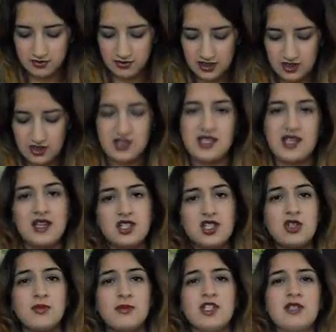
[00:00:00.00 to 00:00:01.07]
really nice. It
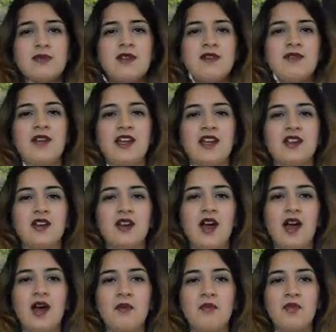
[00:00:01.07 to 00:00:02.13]
actually reminds me of like
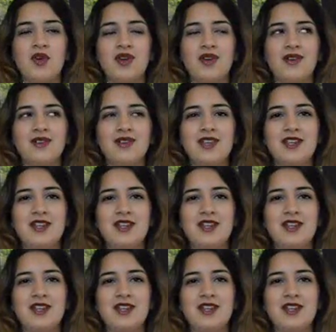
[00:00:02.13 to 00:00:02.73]
the